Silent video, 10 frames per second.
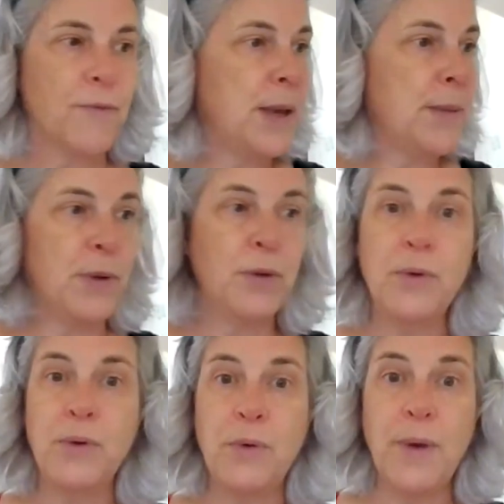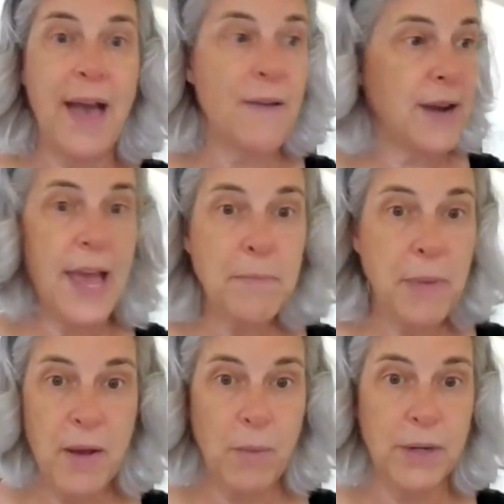People who haven't had
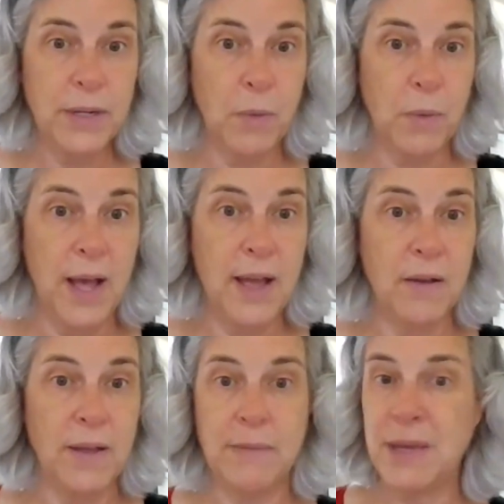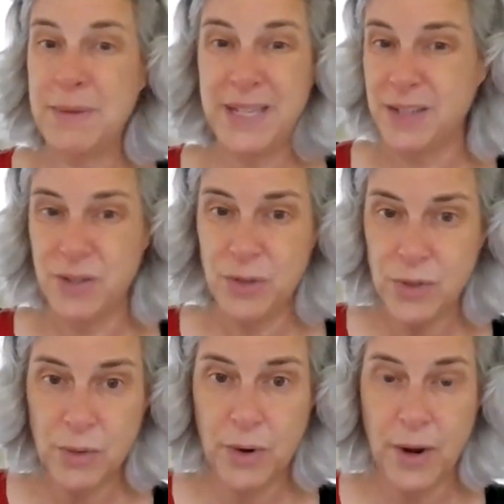Bio 1 in a while and maybe didn't do
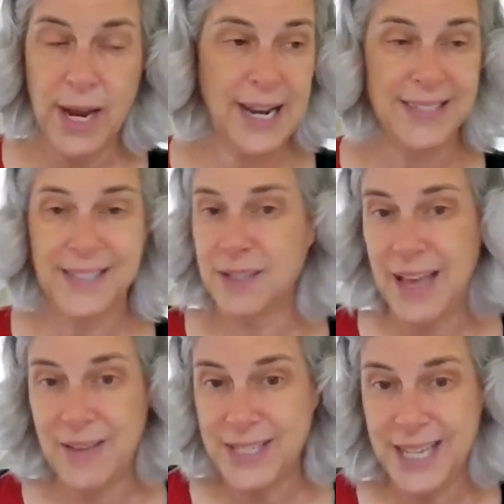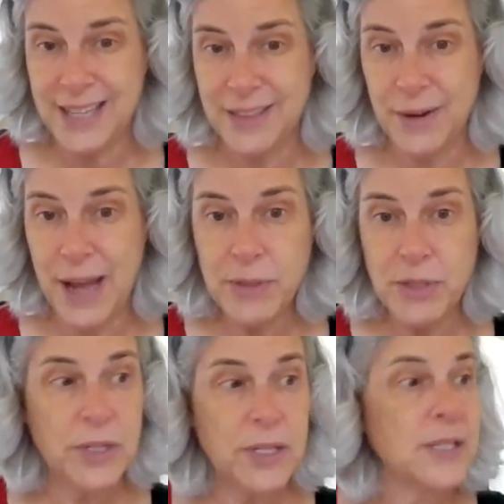so great and still haven't taken their
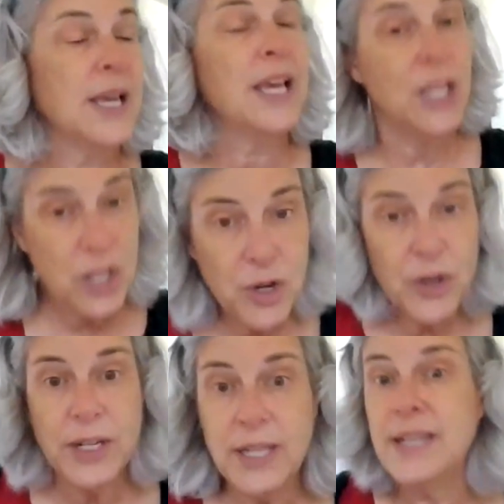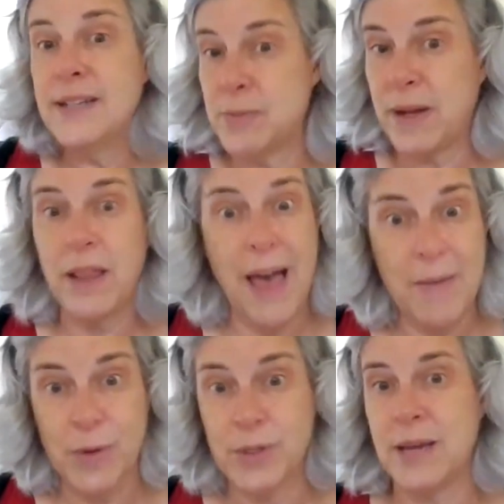chemistries, you're going to need to spend a lot
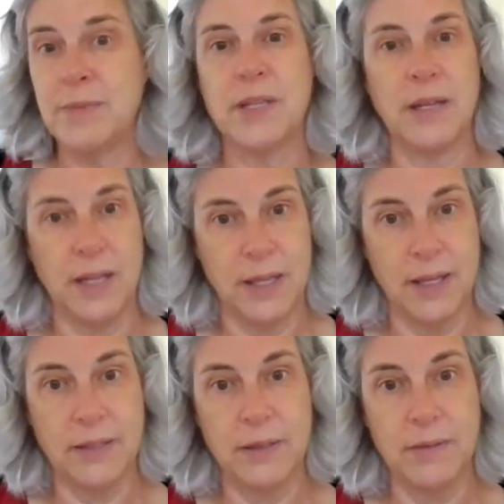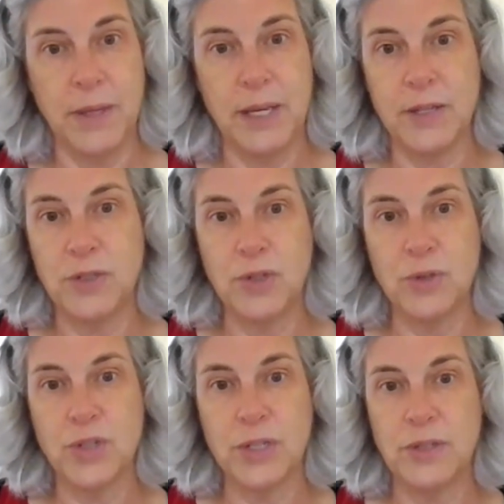more time studying this, because you
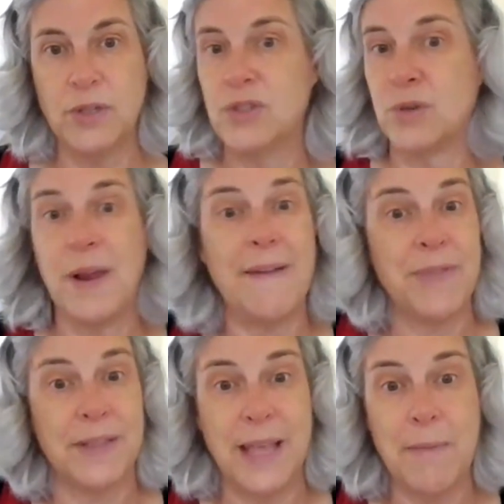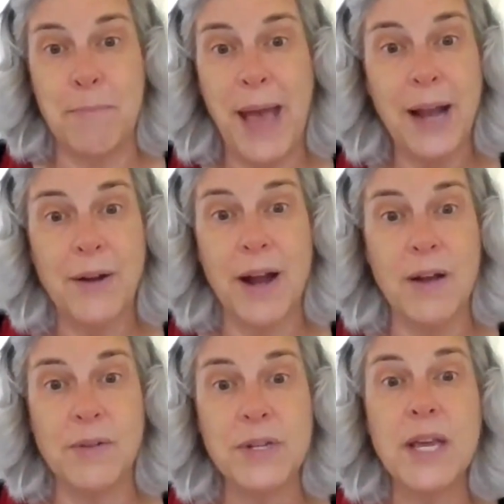just don't have the same
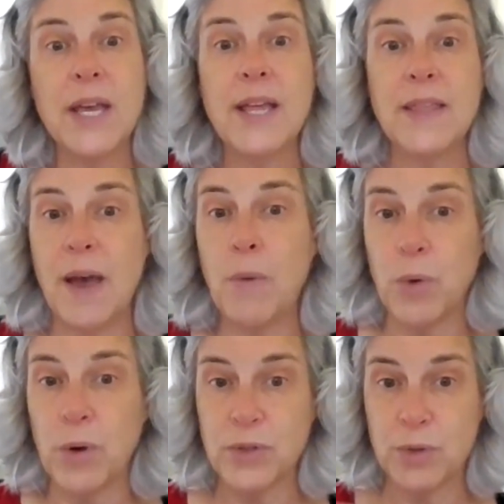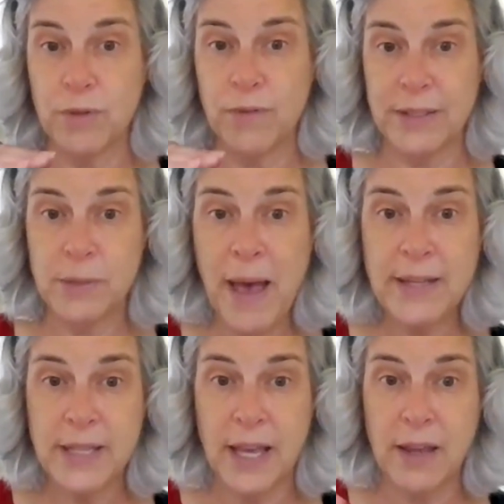background that we're sort of
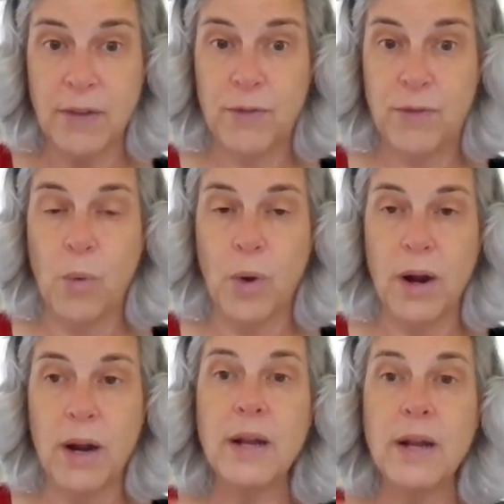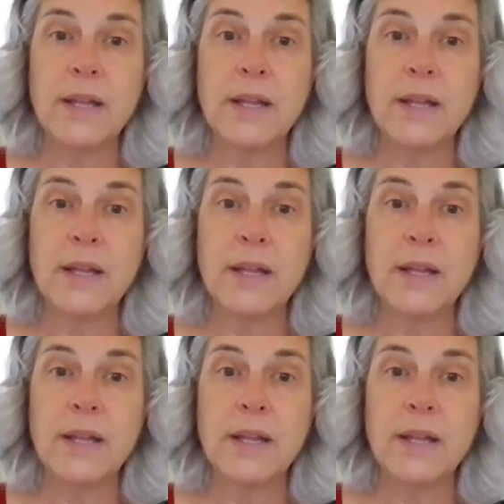expecting for,